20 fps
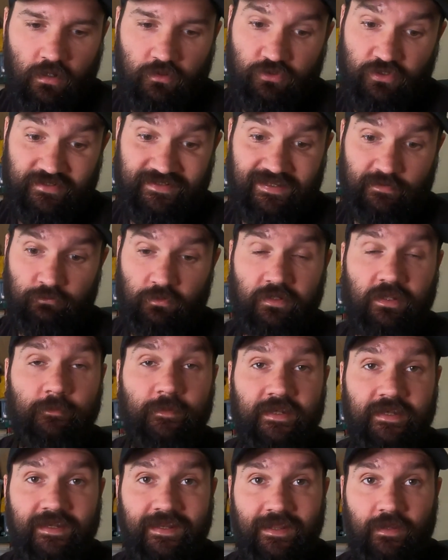Just had one come
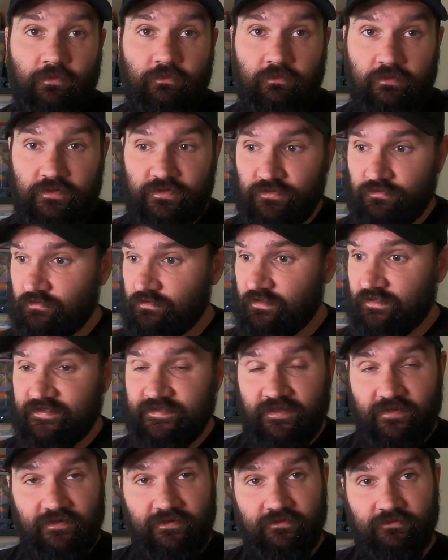in now as soon as I
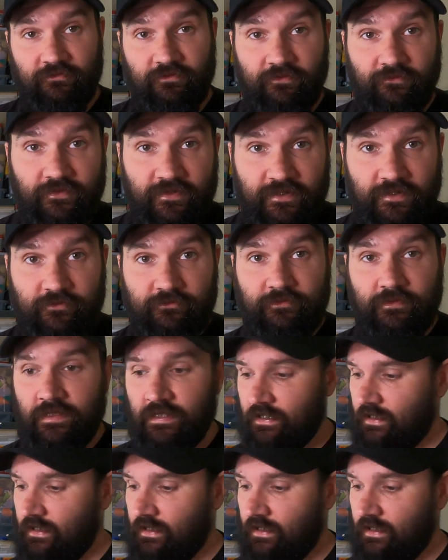started doing the video.